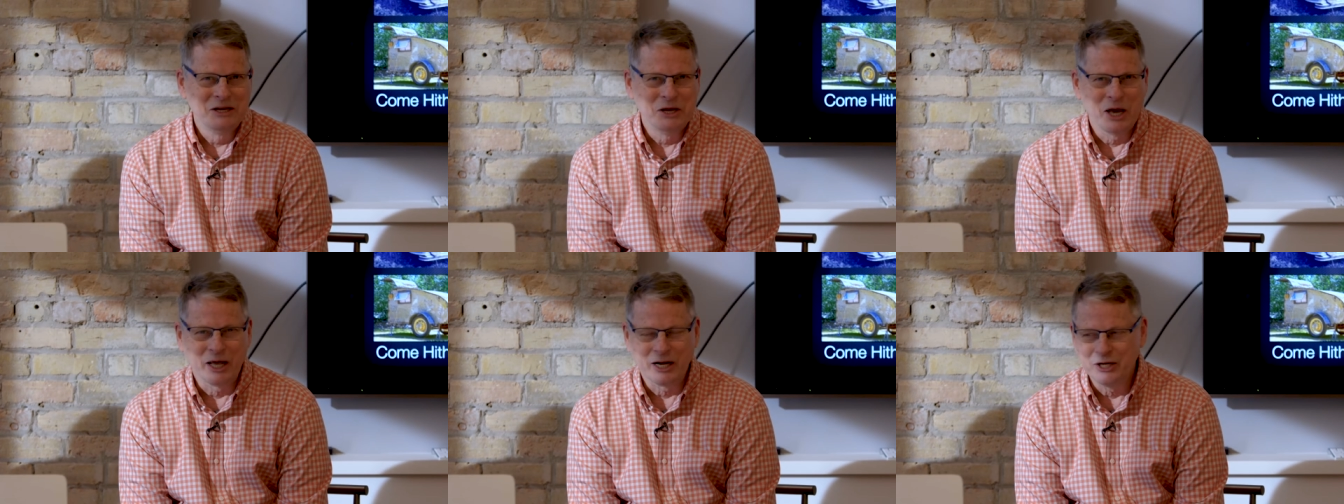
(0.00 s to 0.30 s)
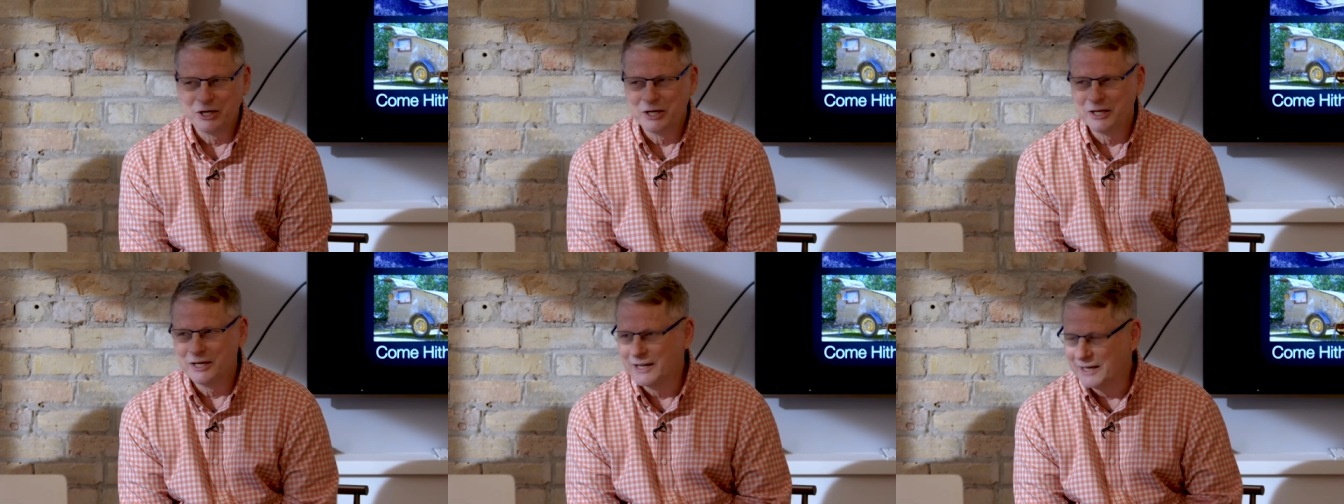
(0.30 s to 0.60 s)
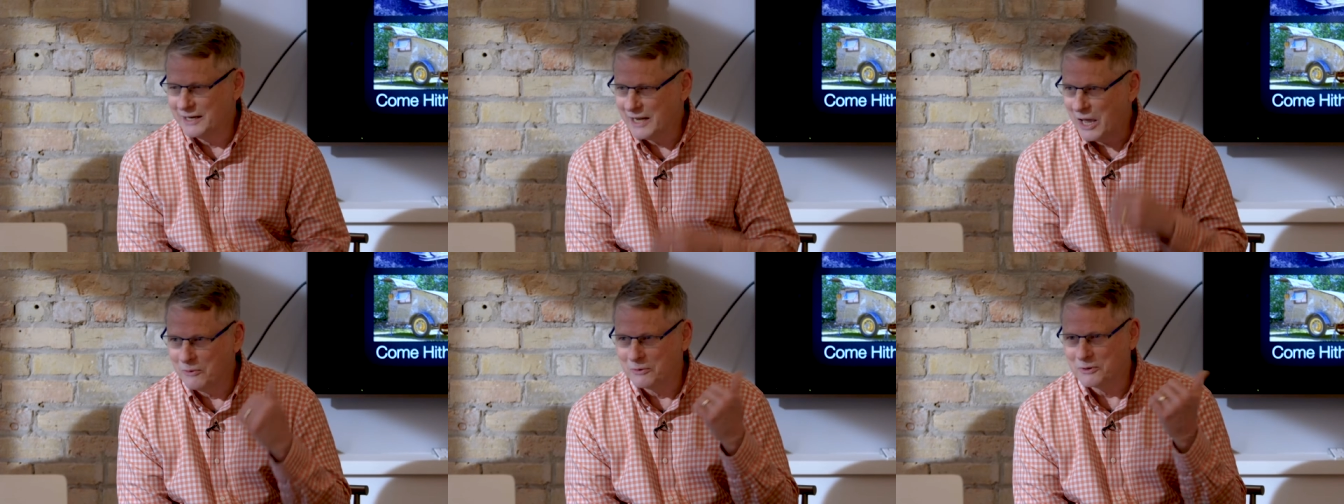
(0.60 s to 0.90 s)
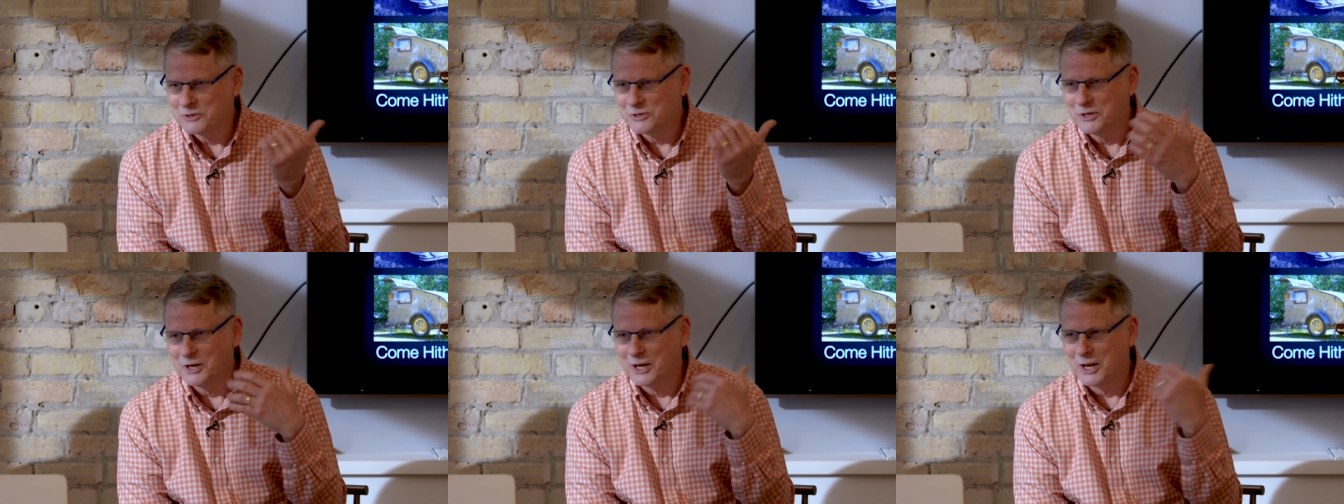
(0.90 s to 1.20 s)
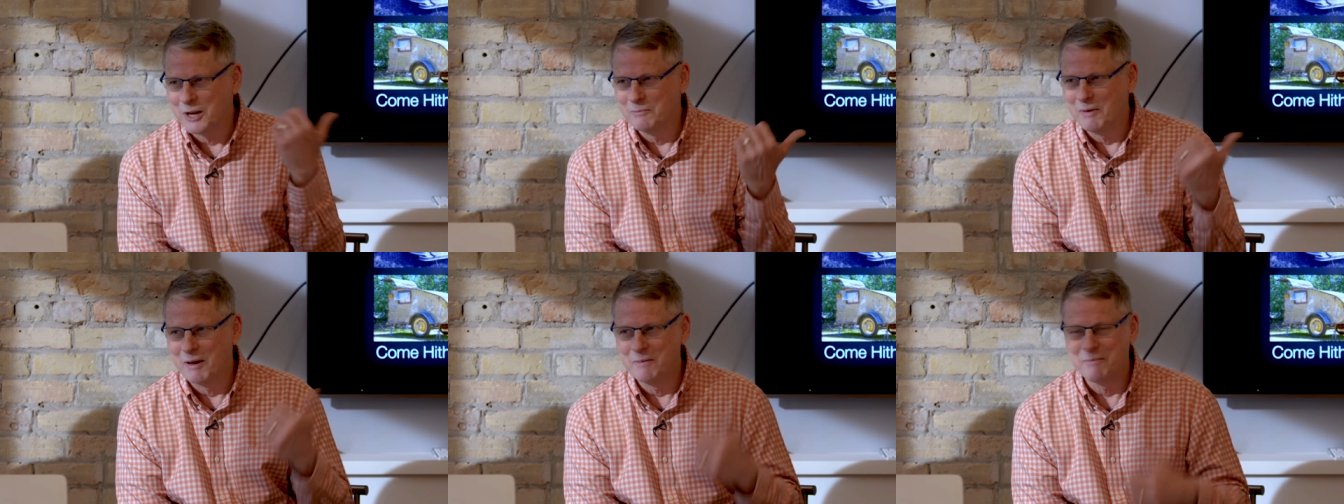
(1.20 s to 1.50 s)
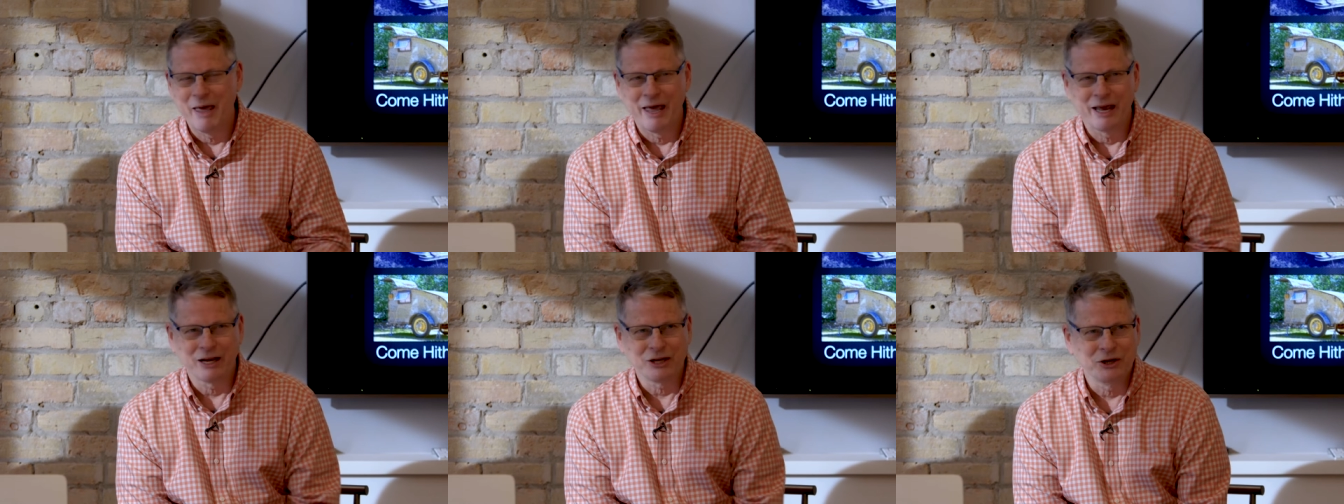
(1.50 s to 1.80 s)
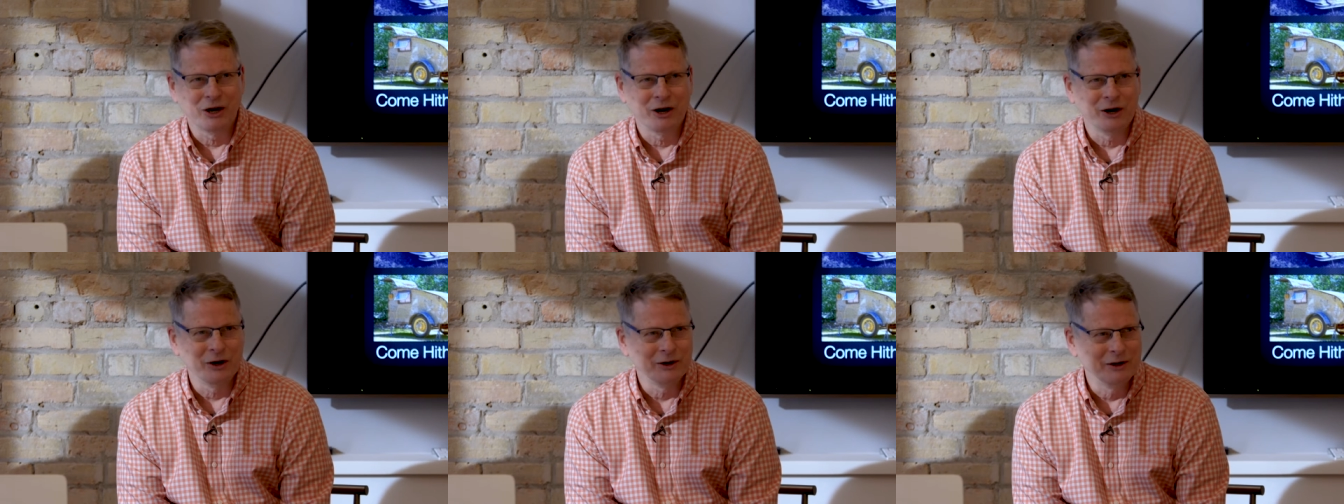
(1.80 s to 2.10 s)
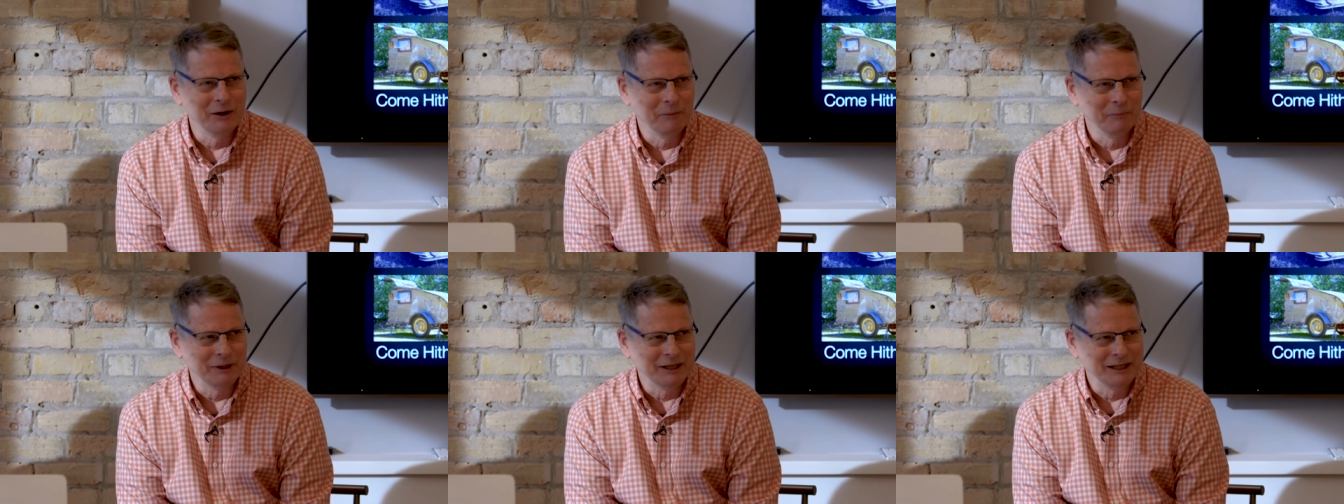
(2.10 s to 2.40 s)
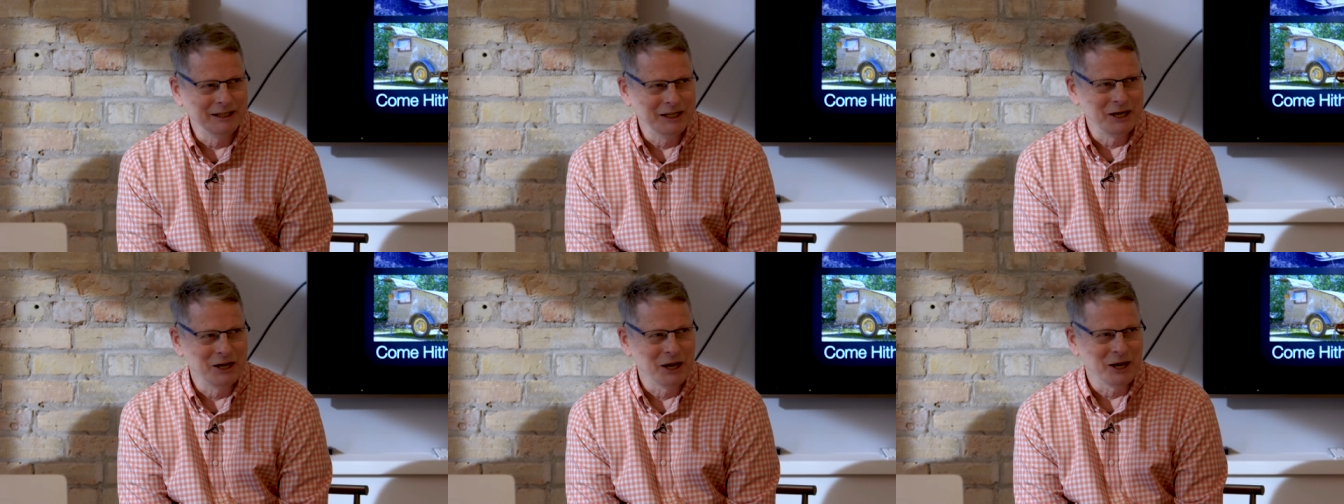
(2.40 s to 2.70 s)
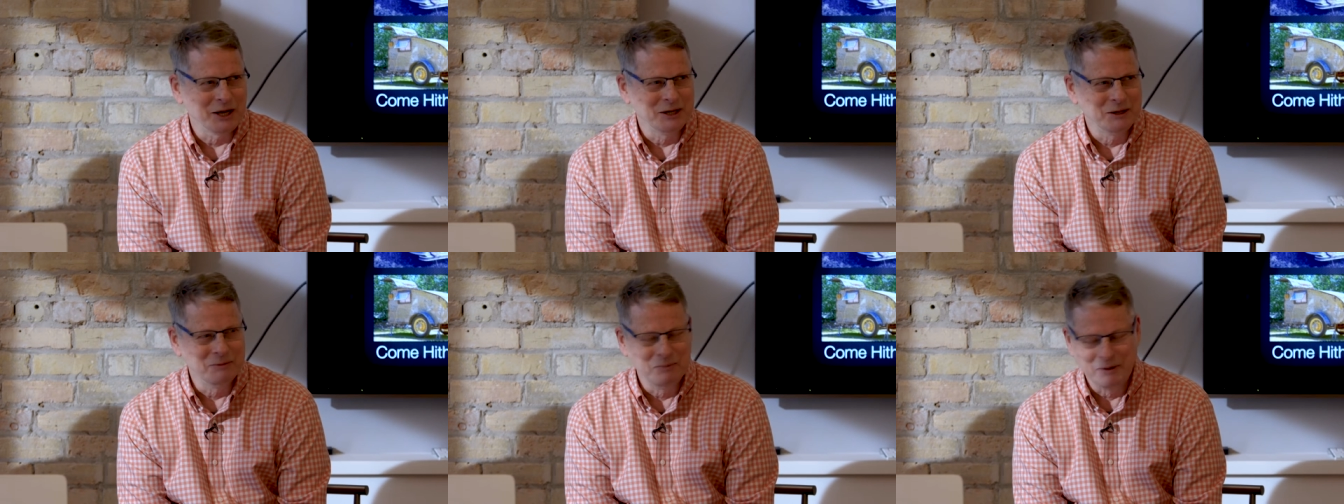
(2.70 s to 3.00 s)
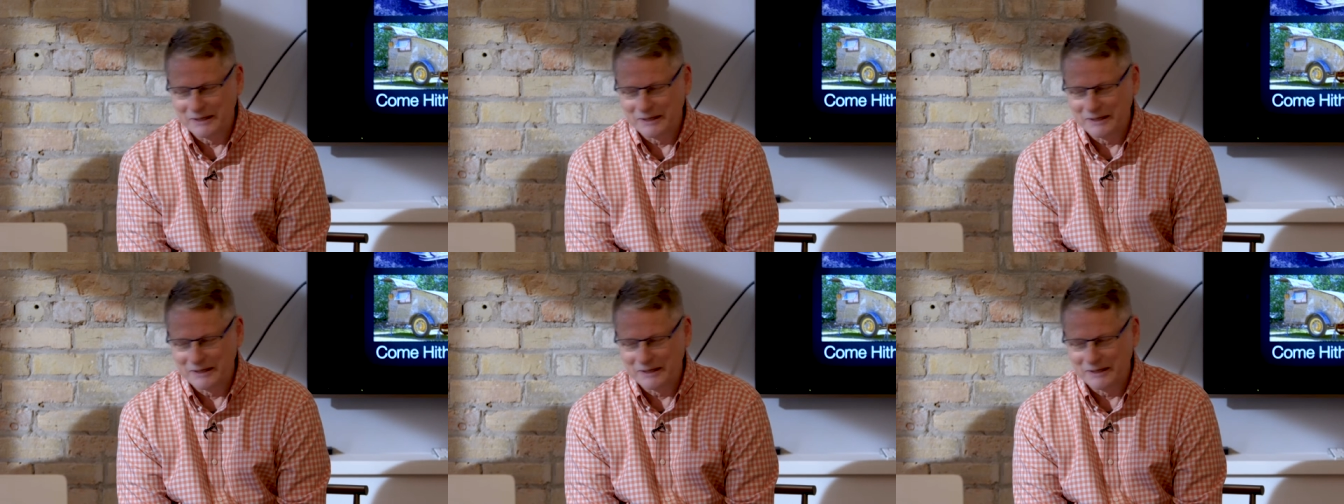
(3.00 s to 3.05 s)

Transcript: gutted it, and now it's sitting in my backyard, completely gutted.